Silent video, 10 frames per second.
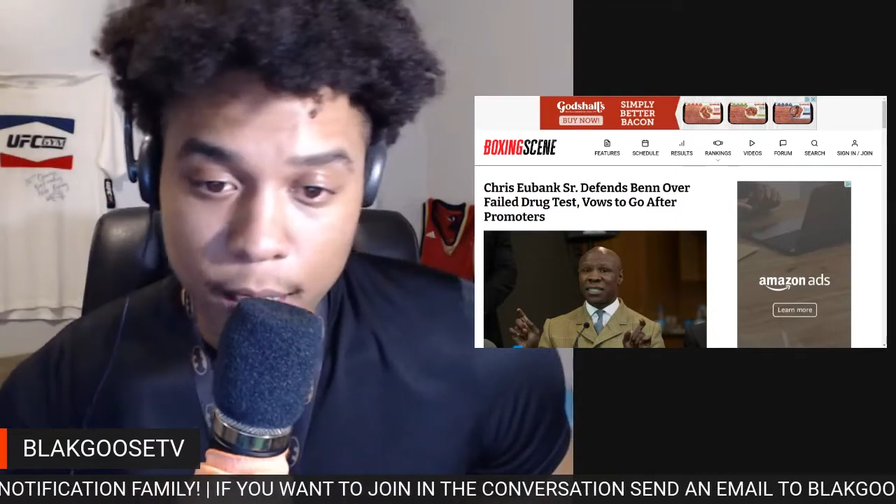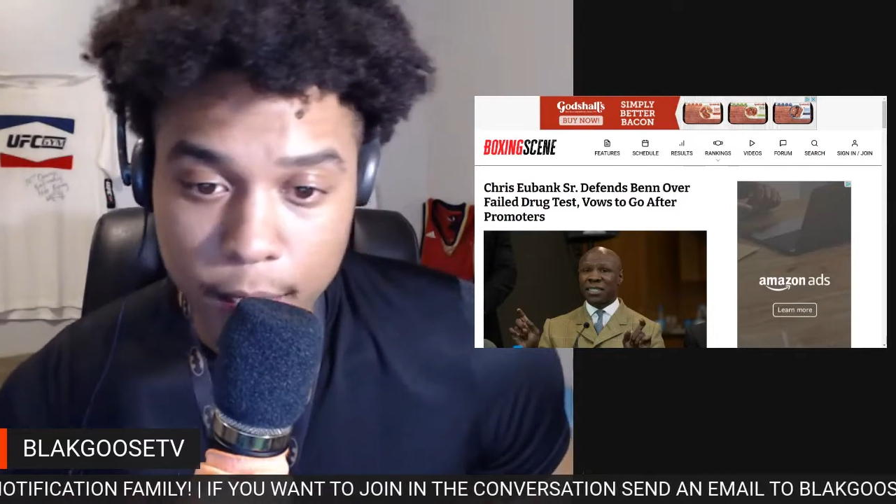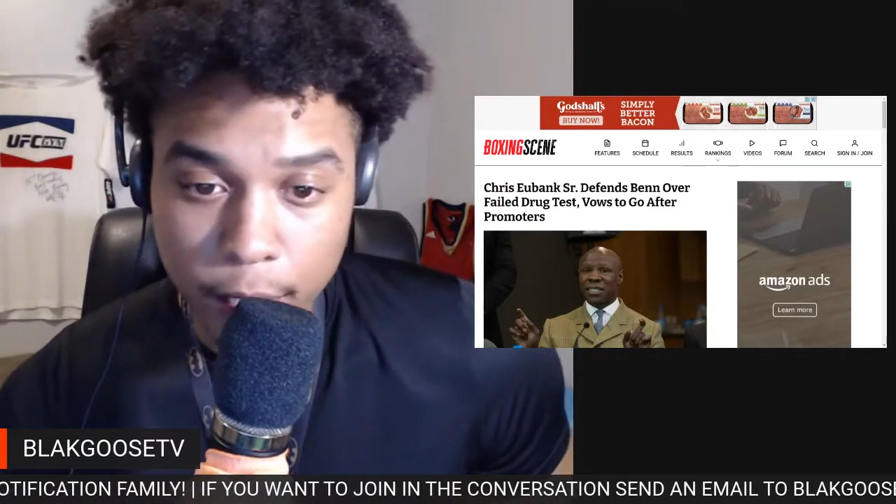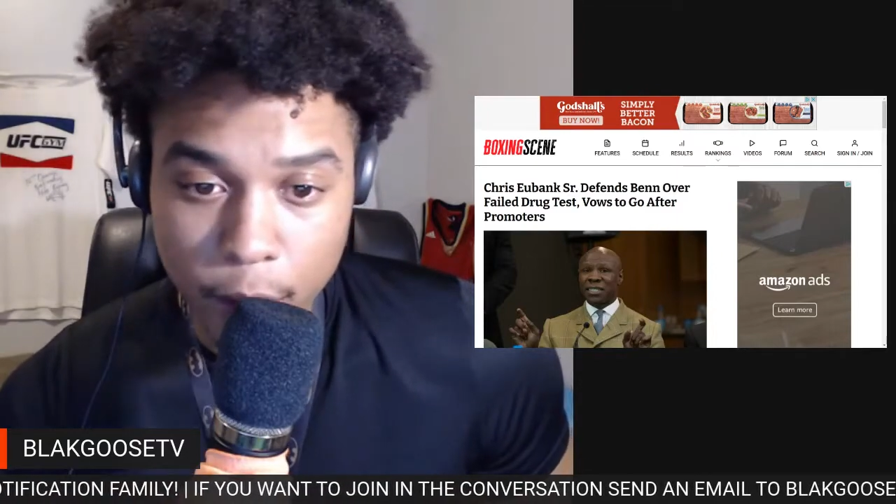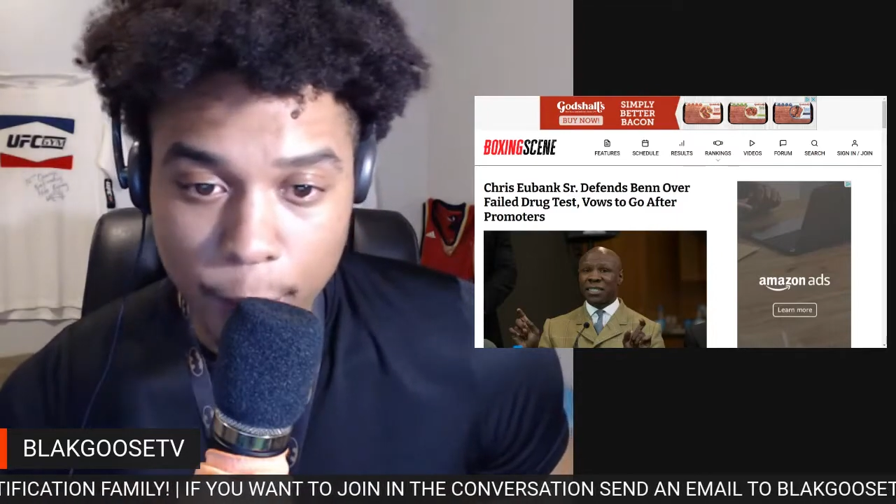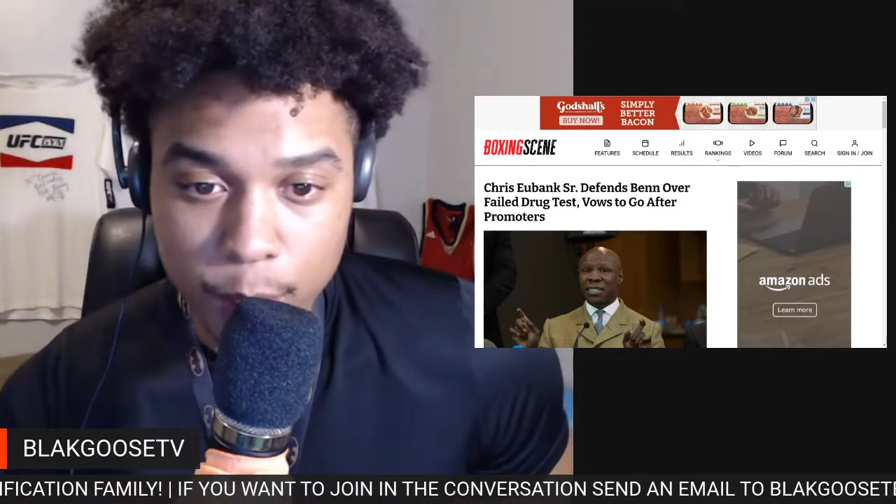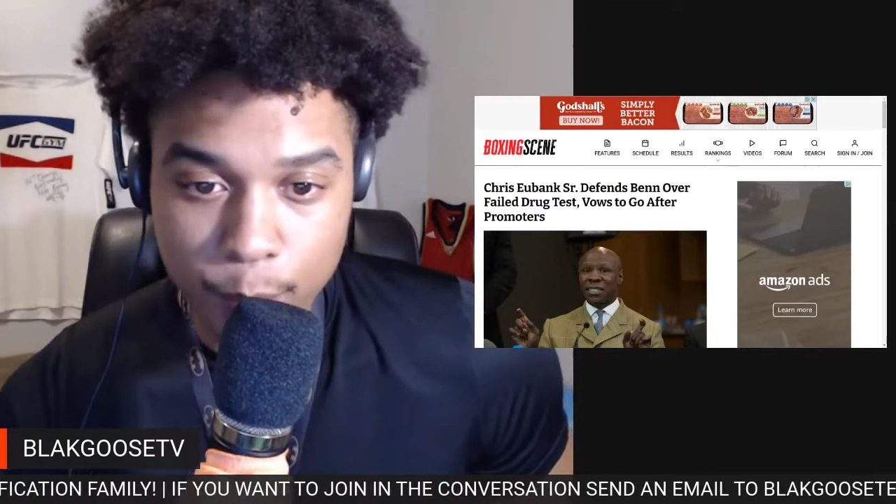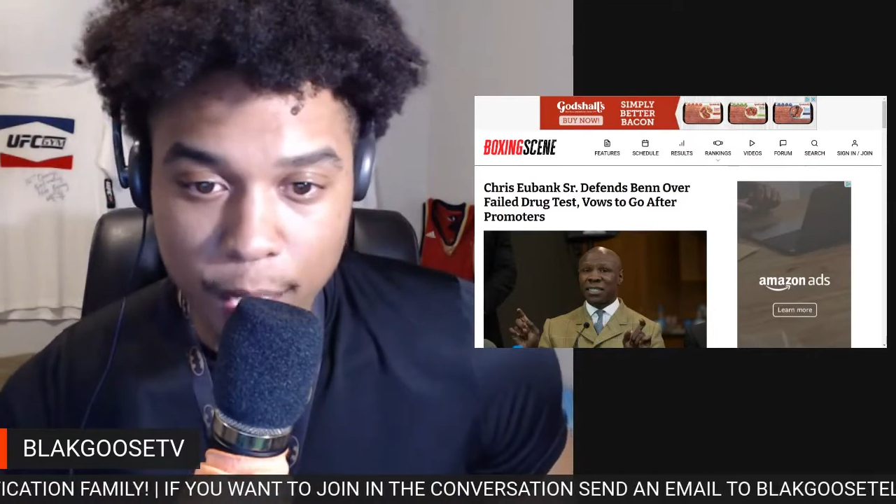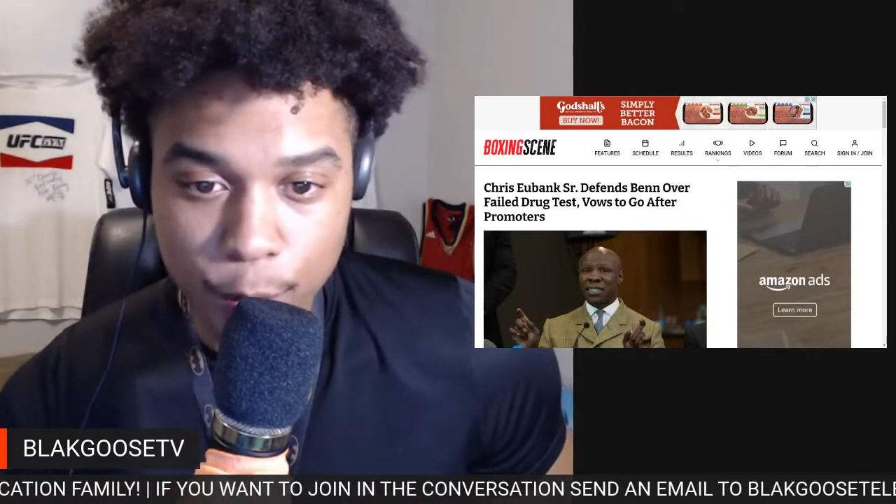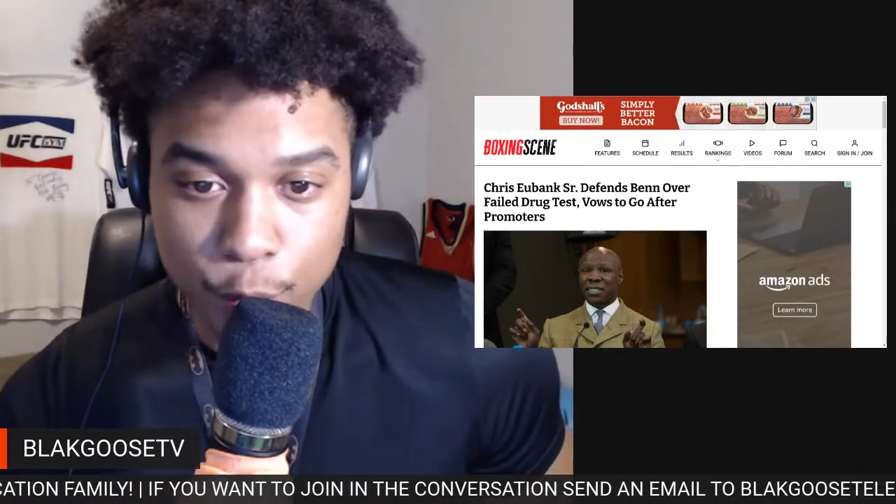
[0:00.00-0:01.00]
You know, I
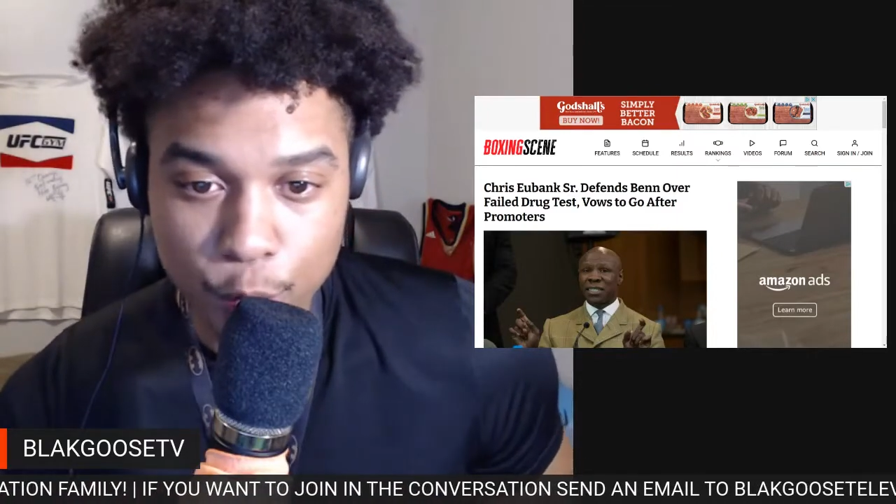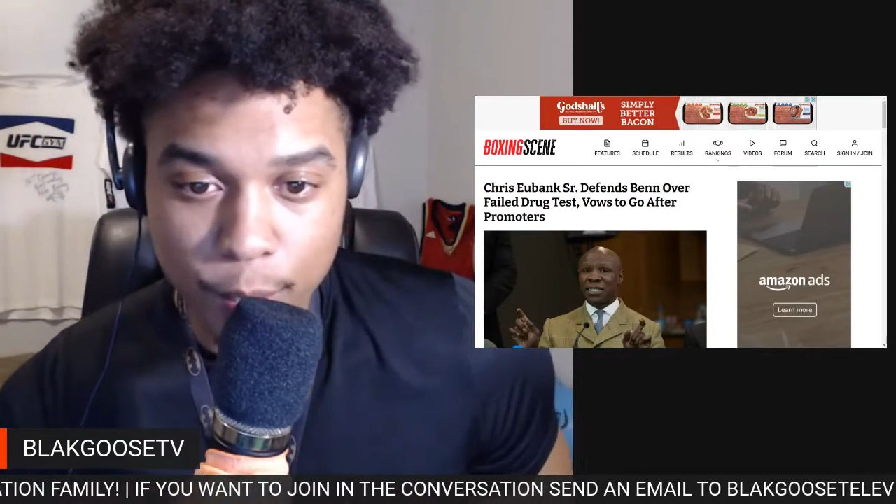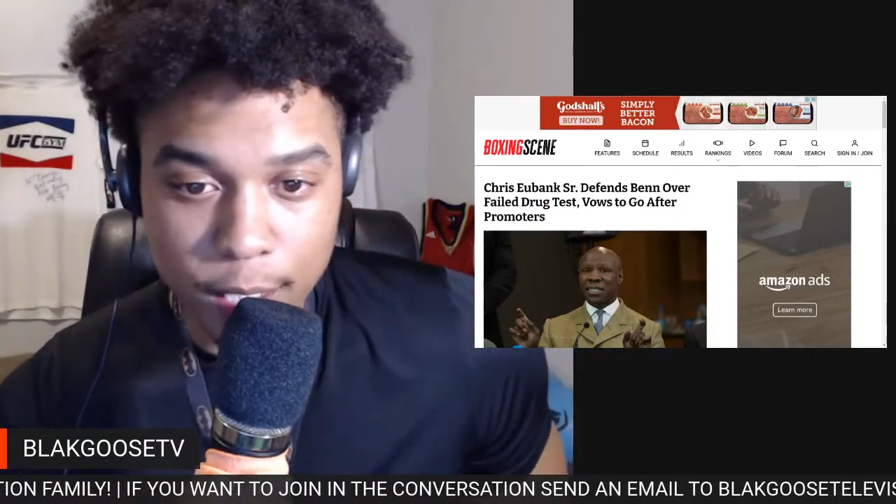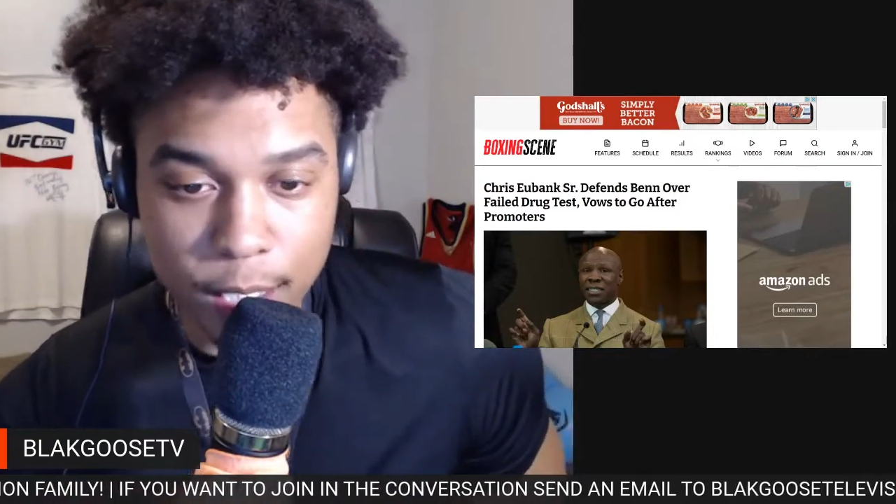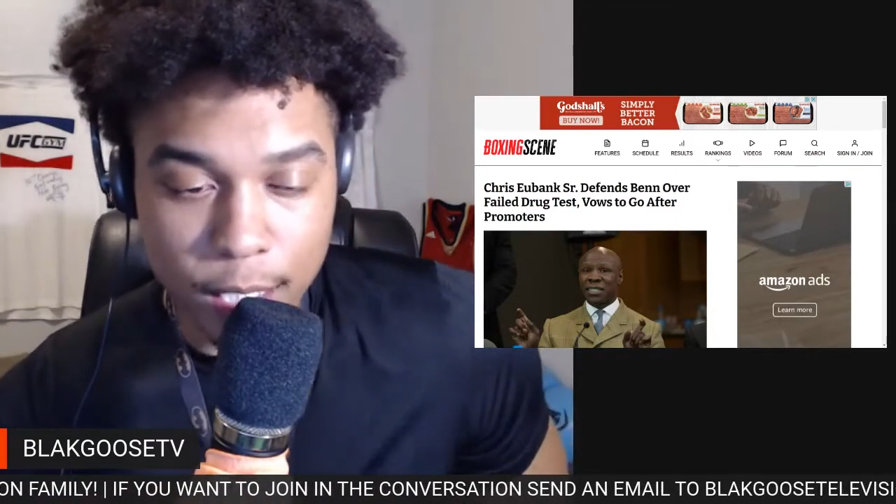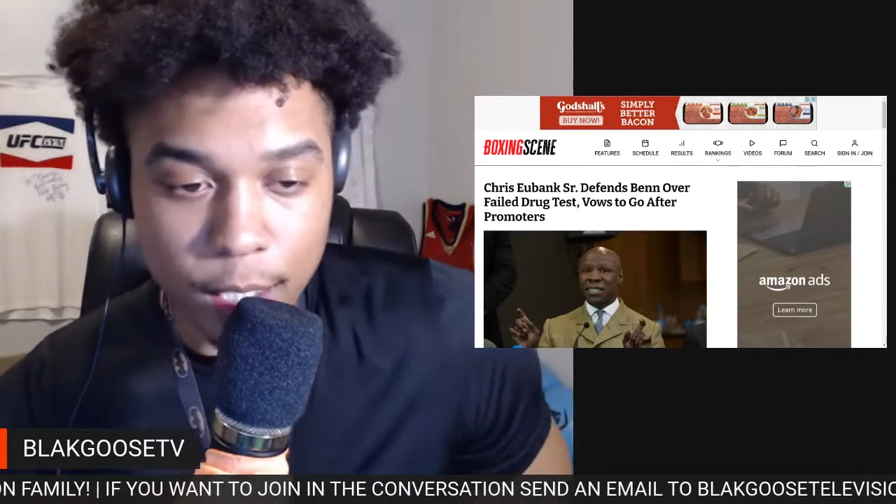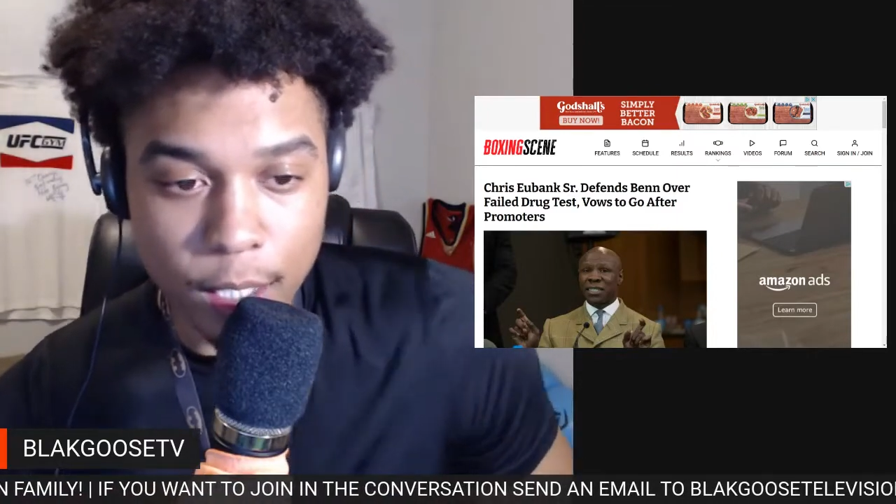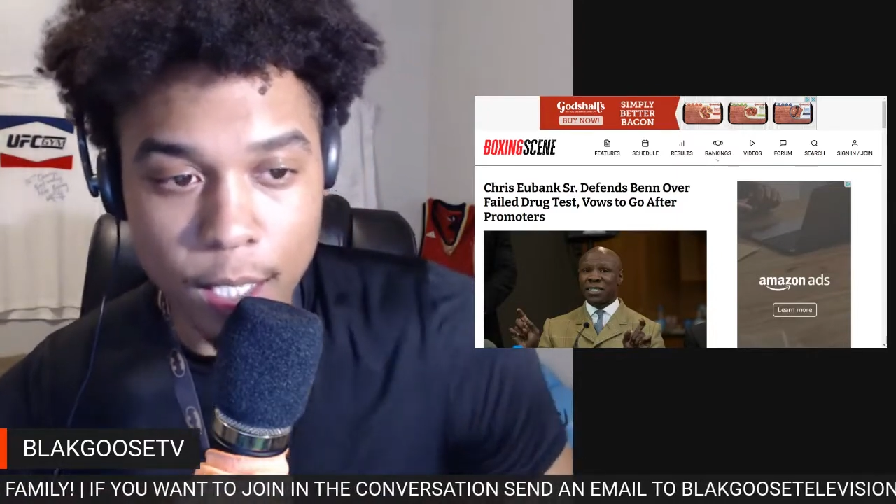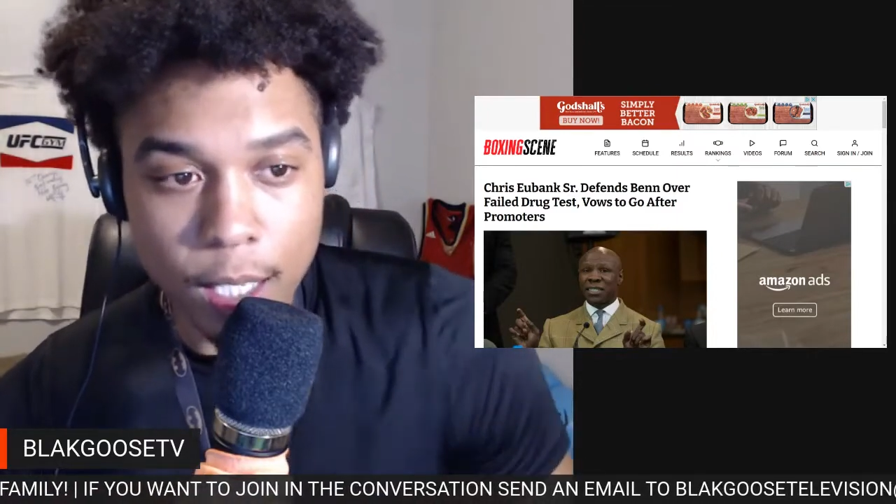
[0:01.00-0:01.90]
respect Chris Eubank Sr